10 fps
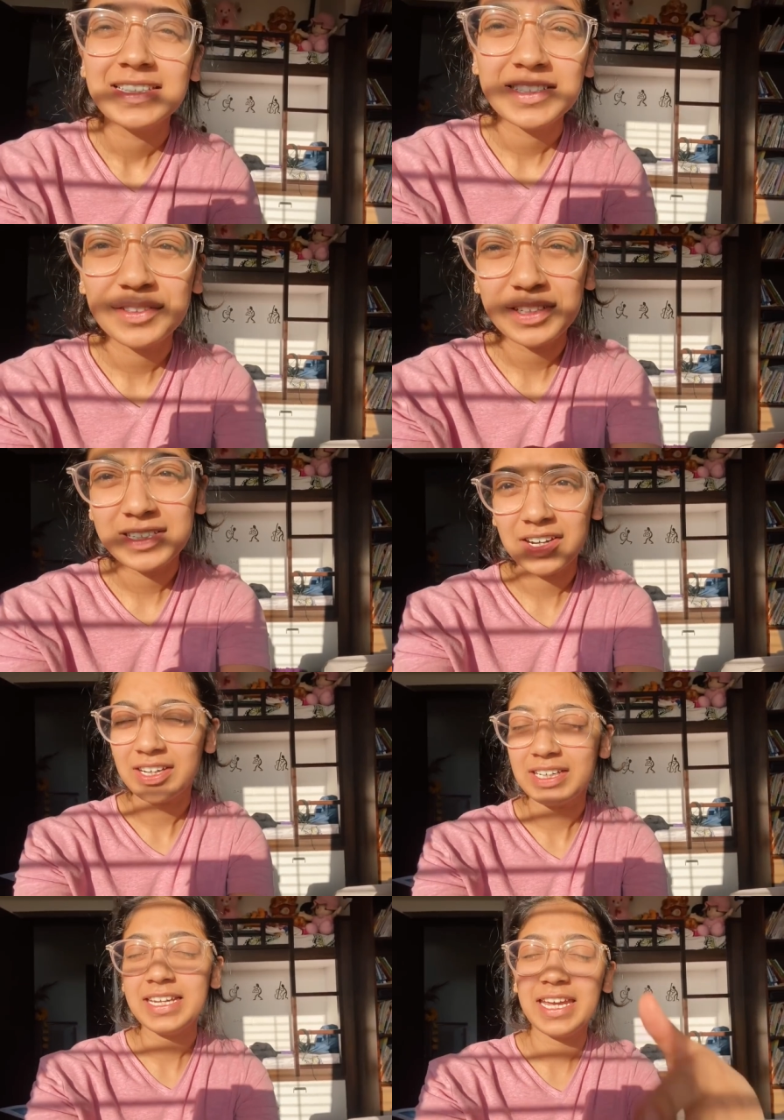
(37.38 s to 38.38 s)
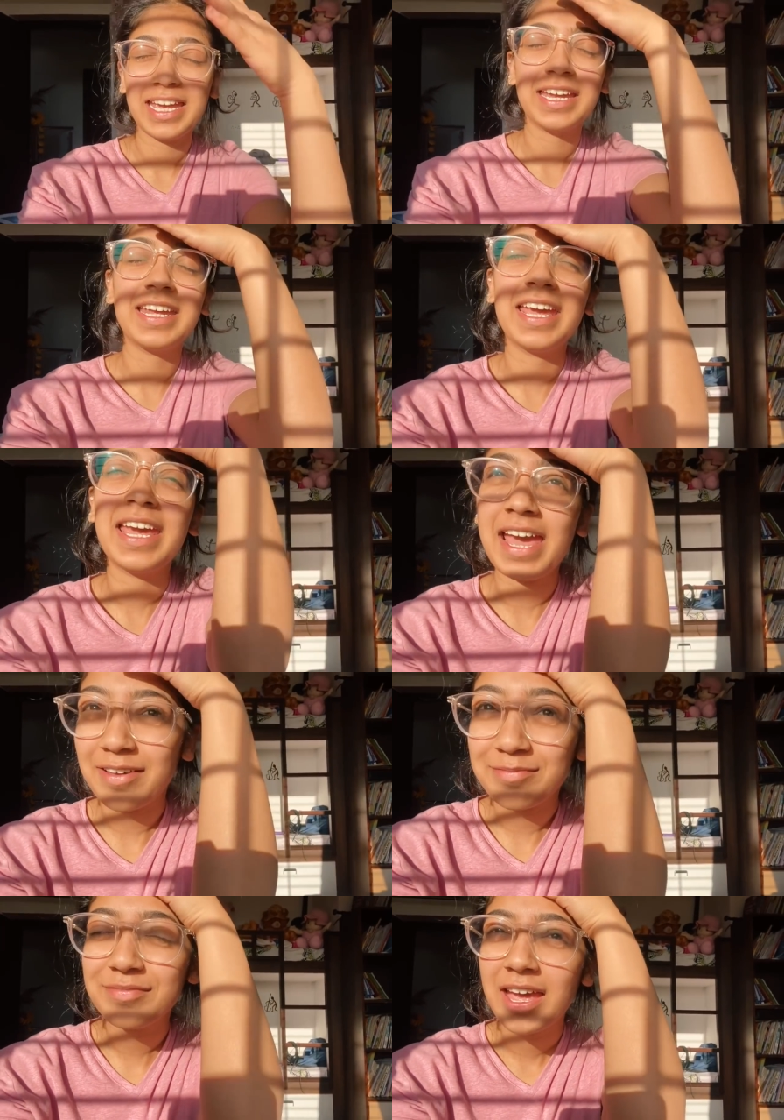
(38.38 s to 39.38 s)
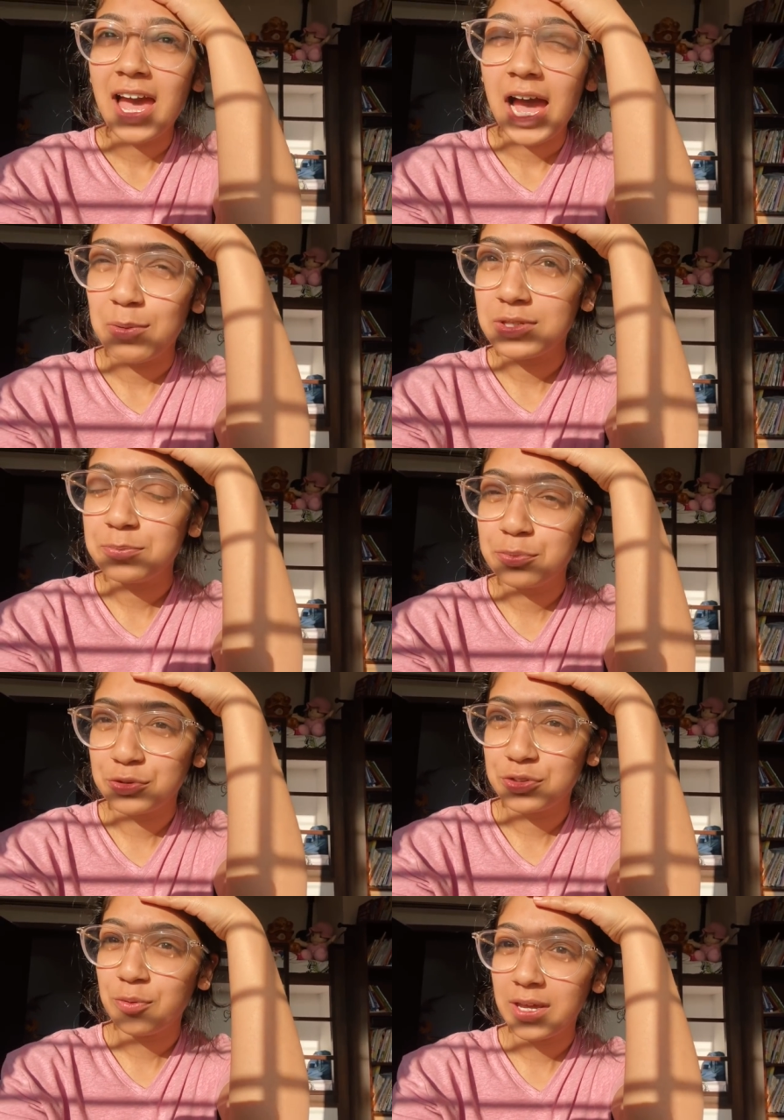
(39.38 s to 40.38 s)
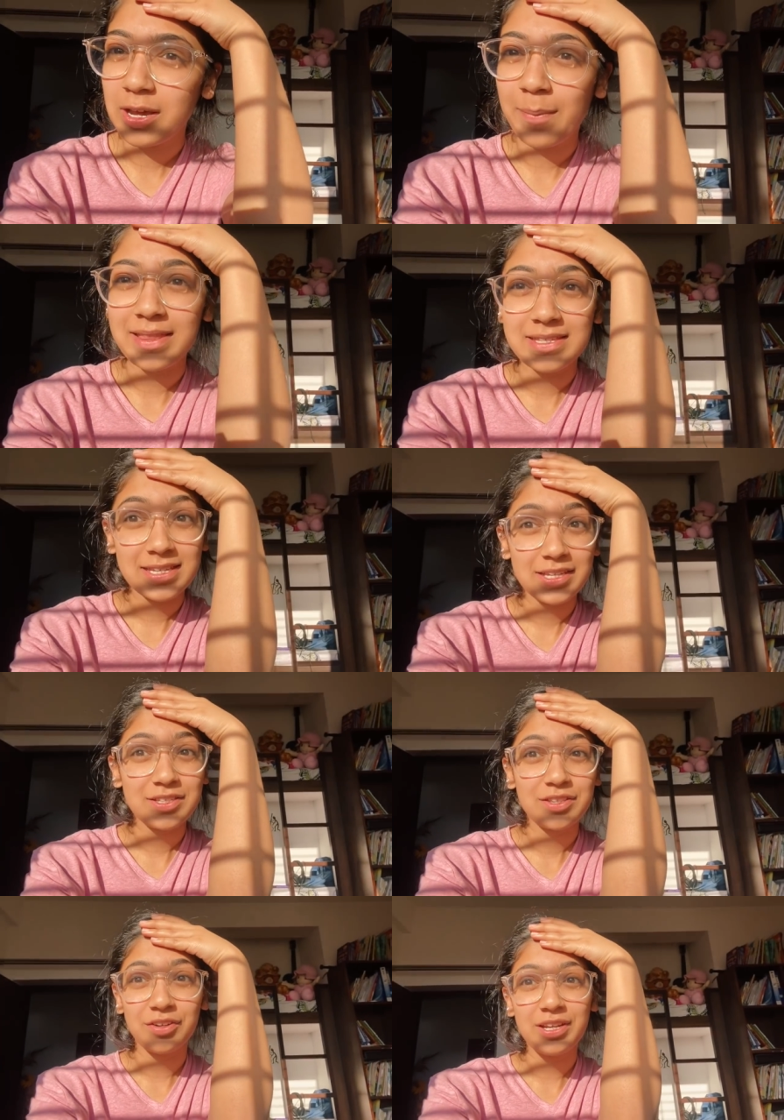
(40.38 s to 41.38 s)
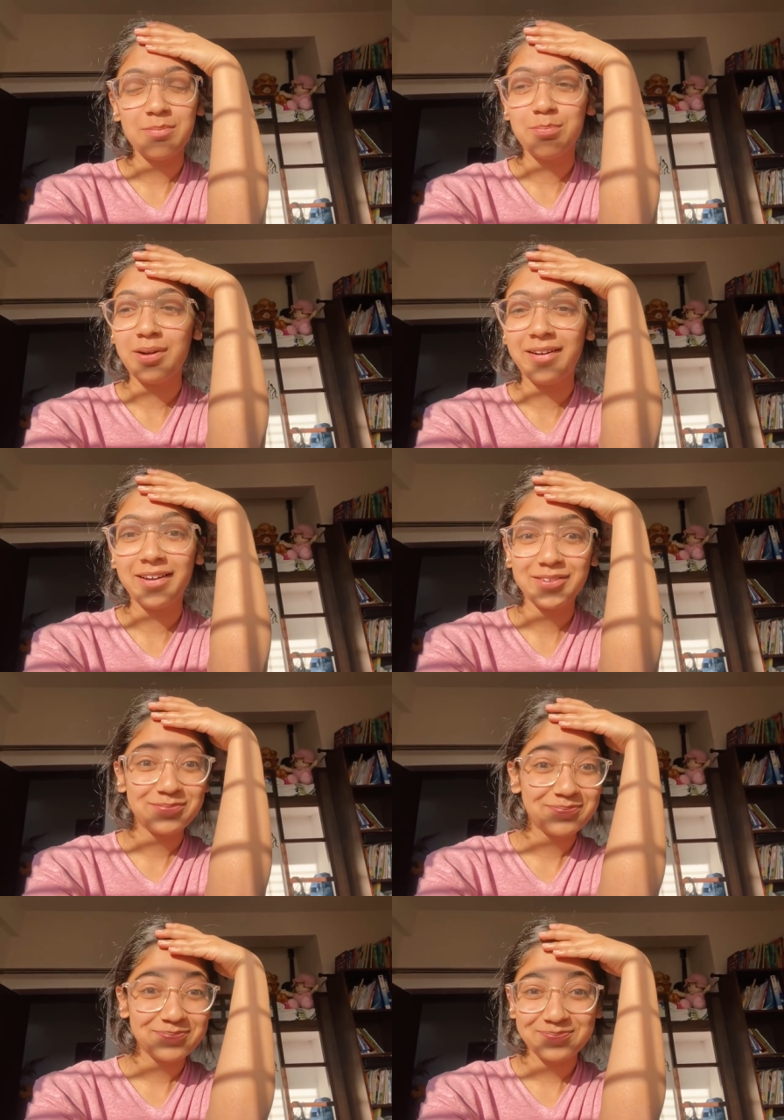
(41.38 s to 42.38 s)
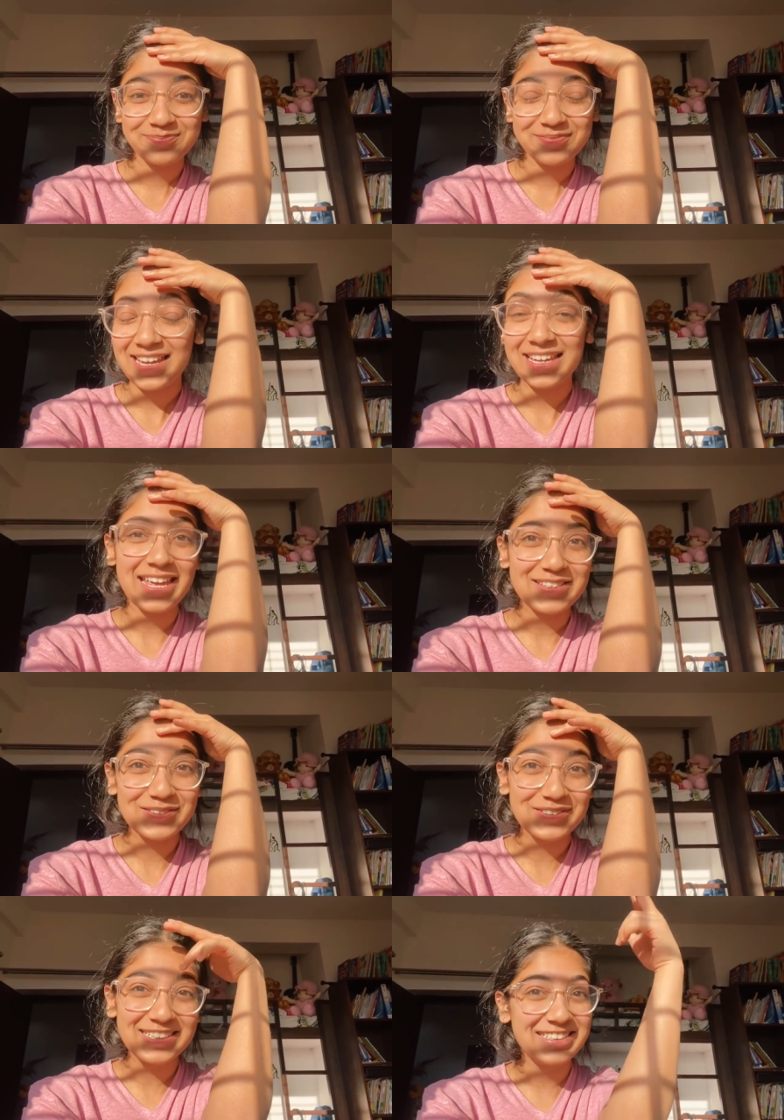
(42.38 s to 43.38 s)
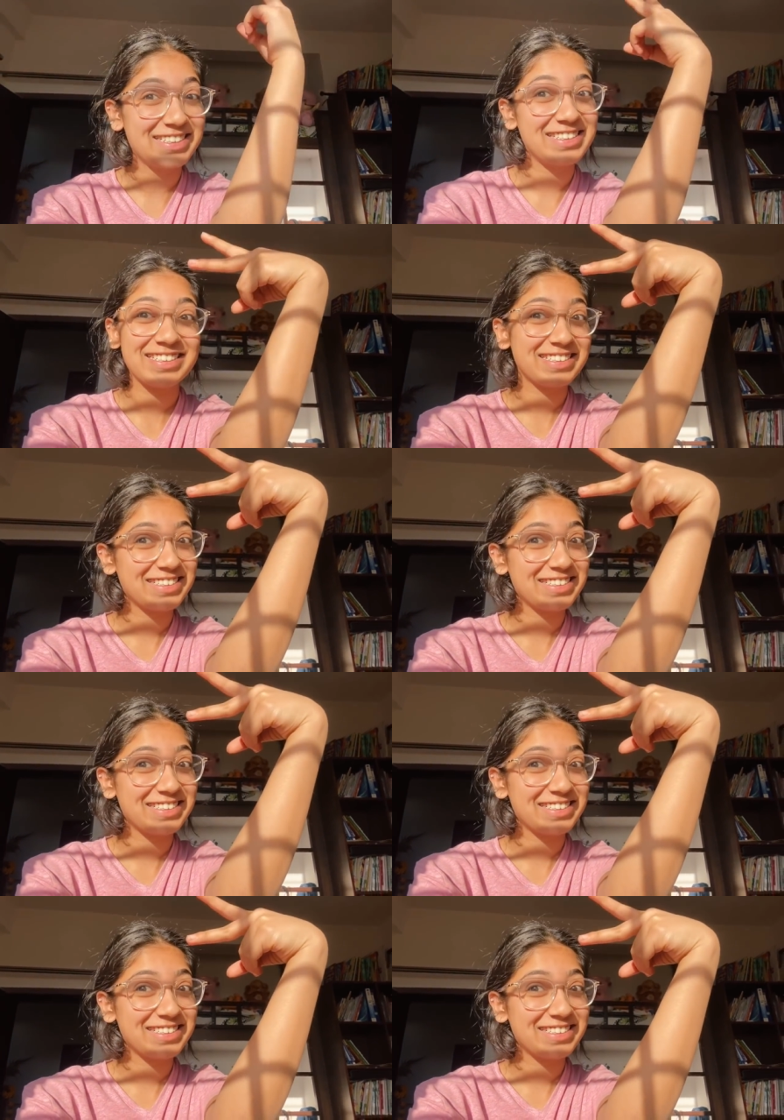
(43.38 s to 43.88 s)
so it's currently 8 a.m i was supposed to wake up at 6 30 but guess who didn't